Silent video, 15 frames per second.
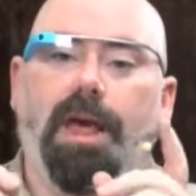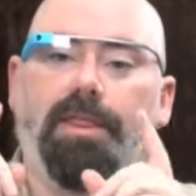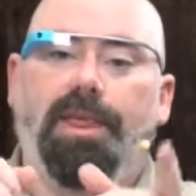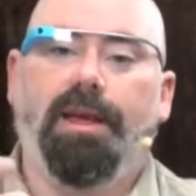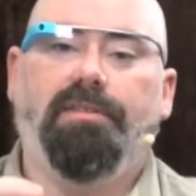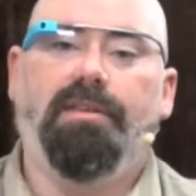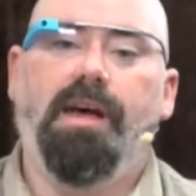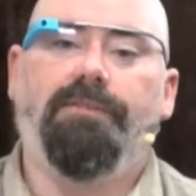
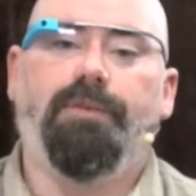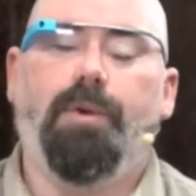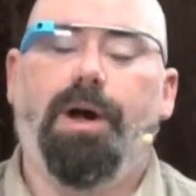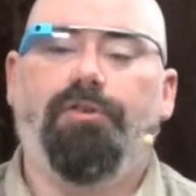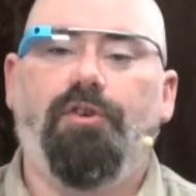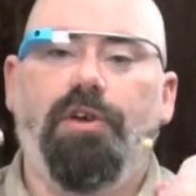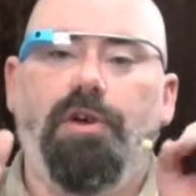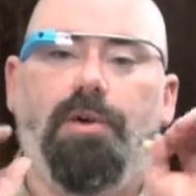Thanks a lot for
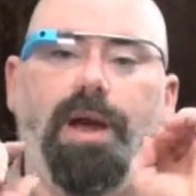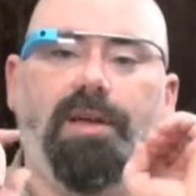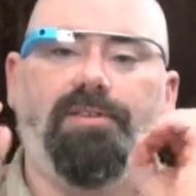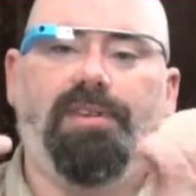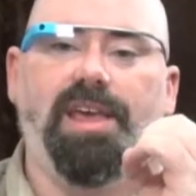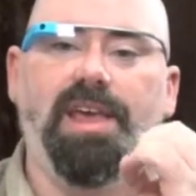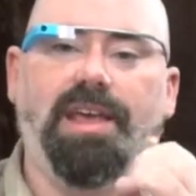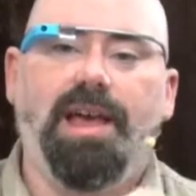watching. You guys
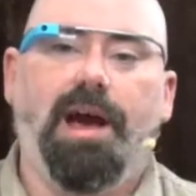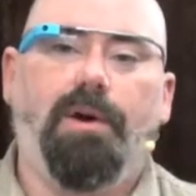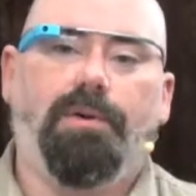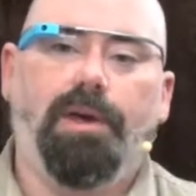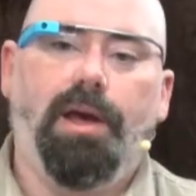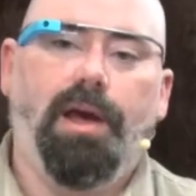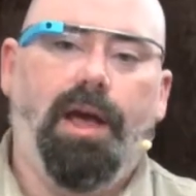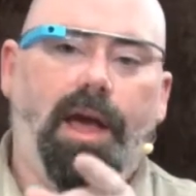geek out,
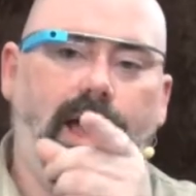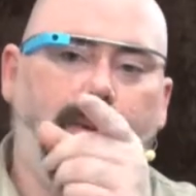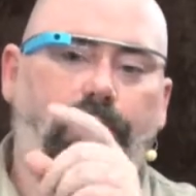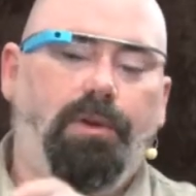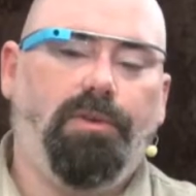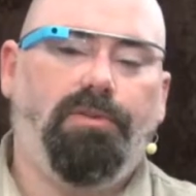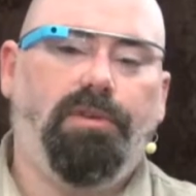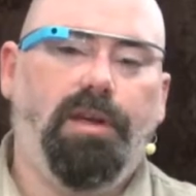and
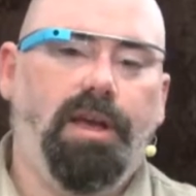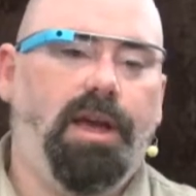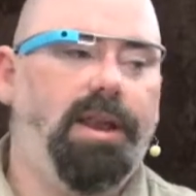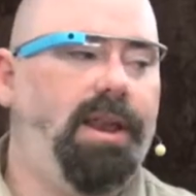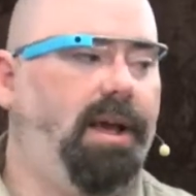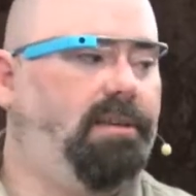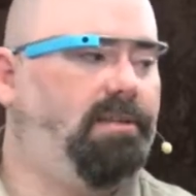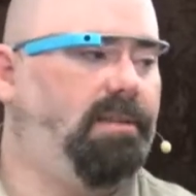we'll see you
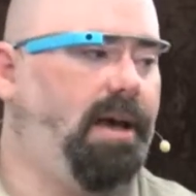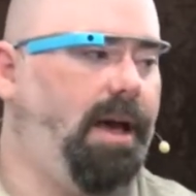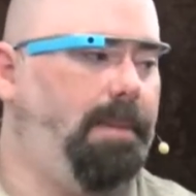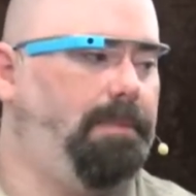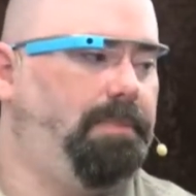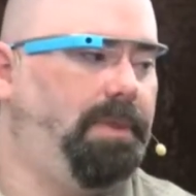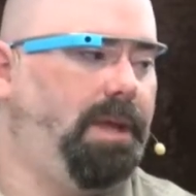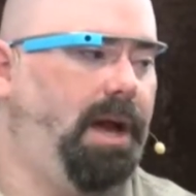next
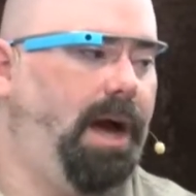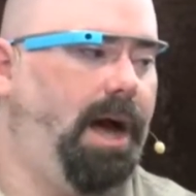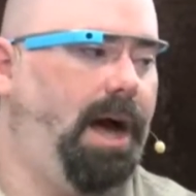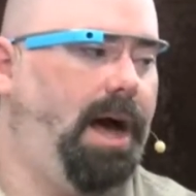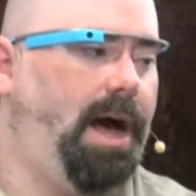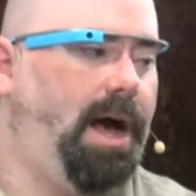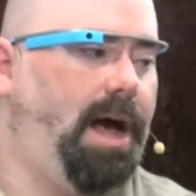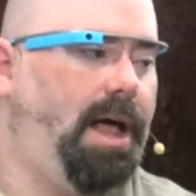time
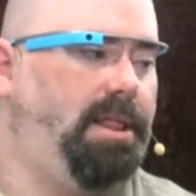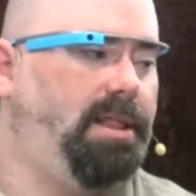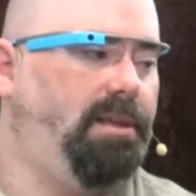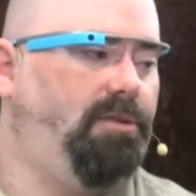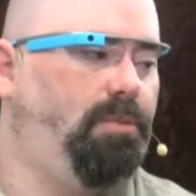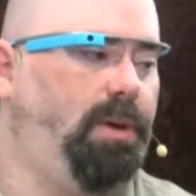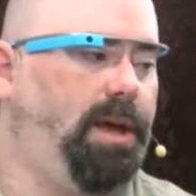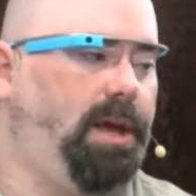on
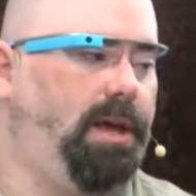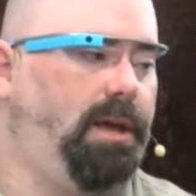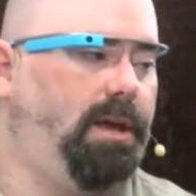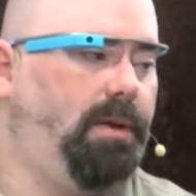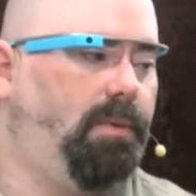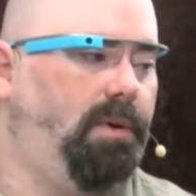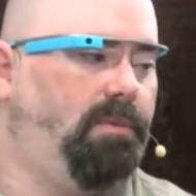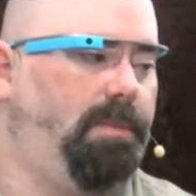This Week.
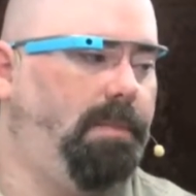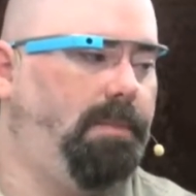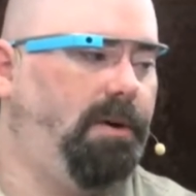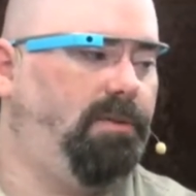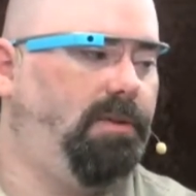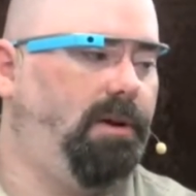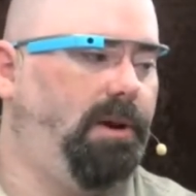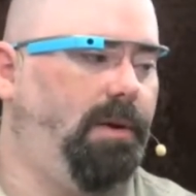Where's my
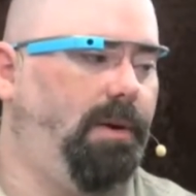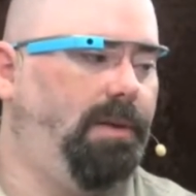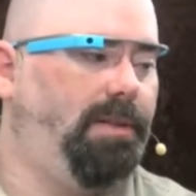mouse? There you are.